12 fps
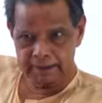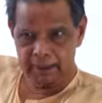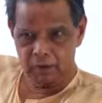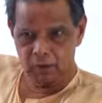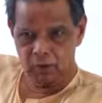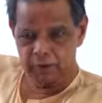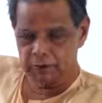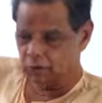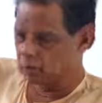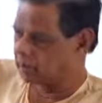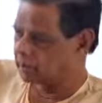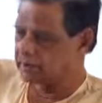That role is
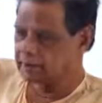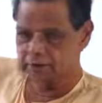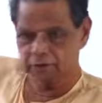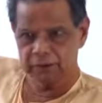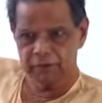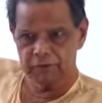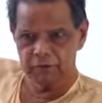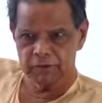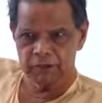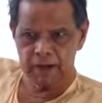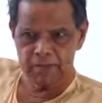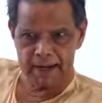over, so therefore
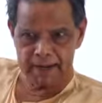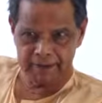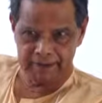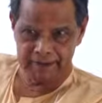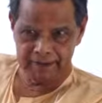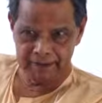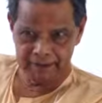they are back.